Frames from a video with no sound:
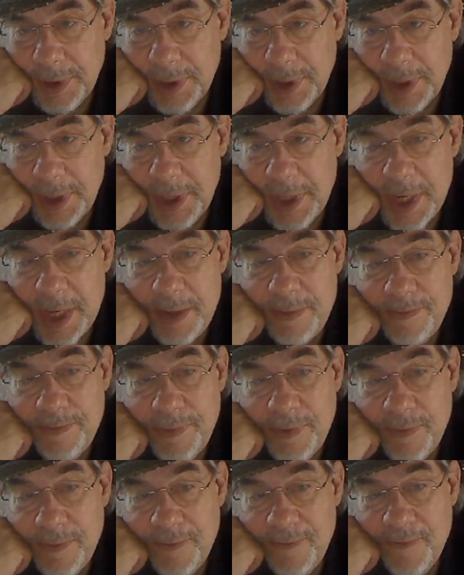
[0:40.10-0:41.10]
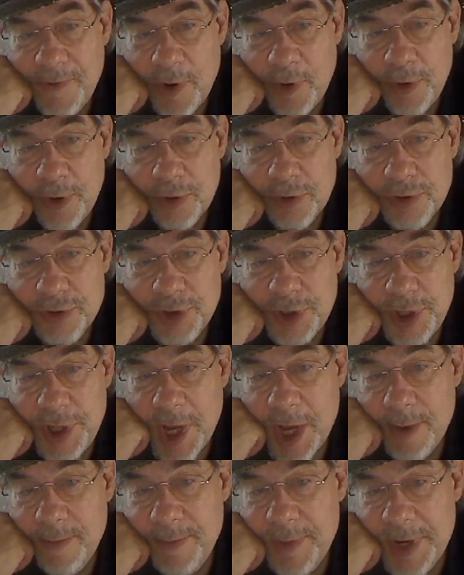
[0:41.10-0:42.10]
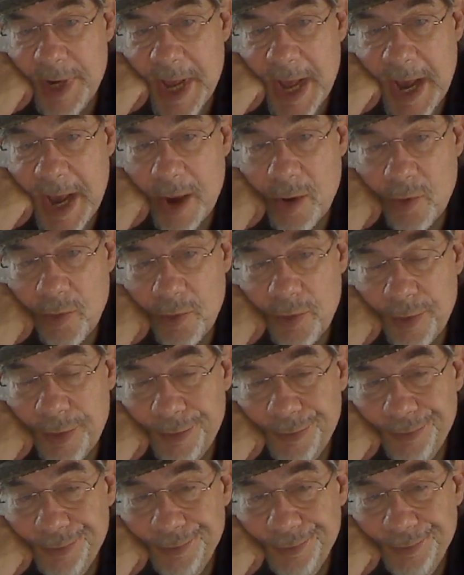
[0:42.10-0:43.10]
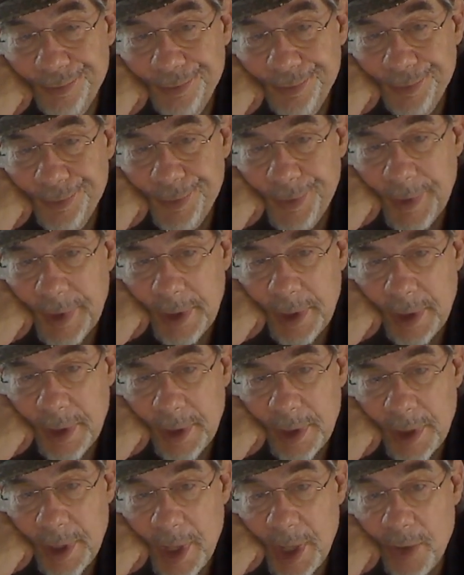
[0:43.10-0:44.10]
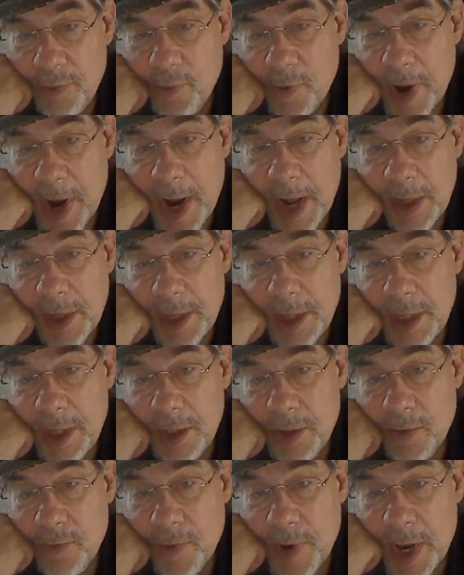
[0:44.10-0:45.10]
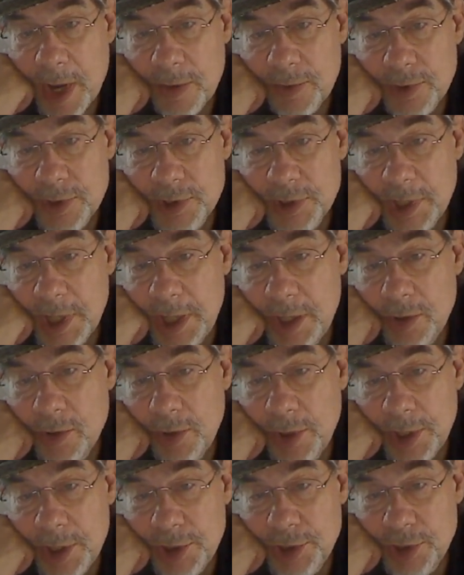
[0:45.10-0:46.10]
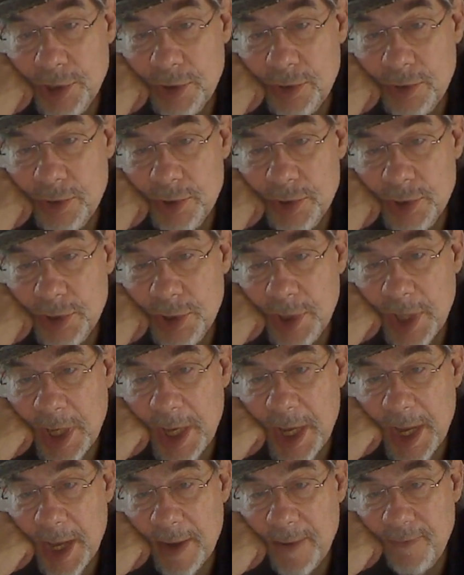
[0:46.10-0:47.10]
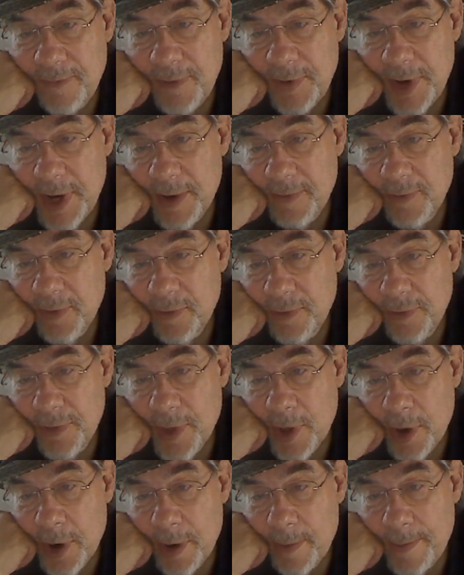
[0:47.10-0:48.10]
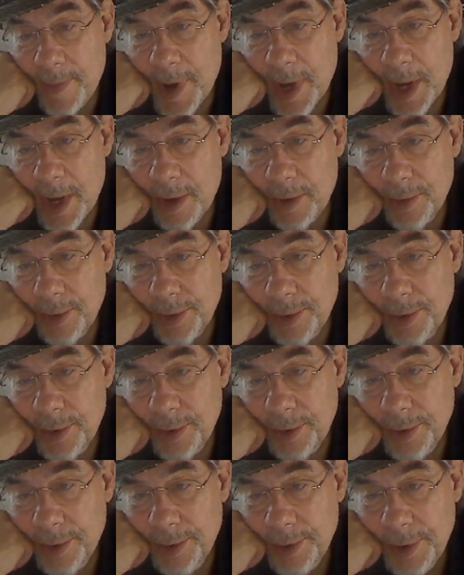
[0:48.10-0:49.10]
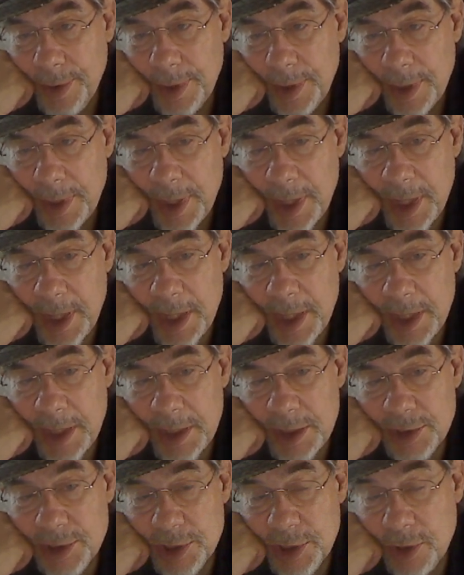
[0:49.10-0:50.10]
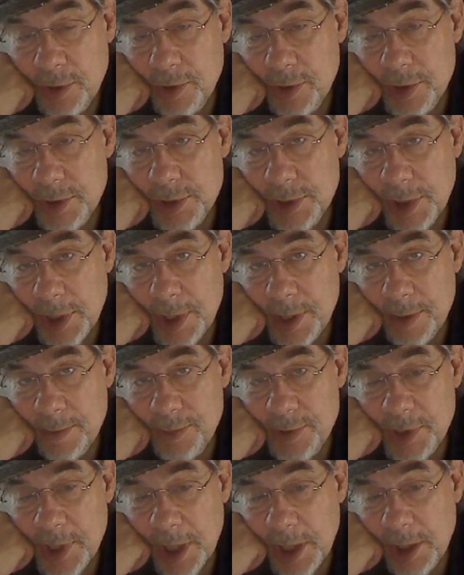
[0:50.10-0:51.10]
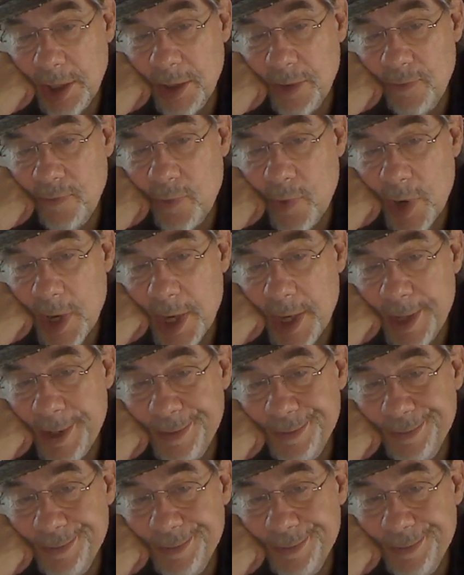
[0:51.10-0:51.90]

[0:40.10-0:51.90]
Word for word: Keep voters dumbed down and rallying around single issues they have never thought about in any seriously objective way.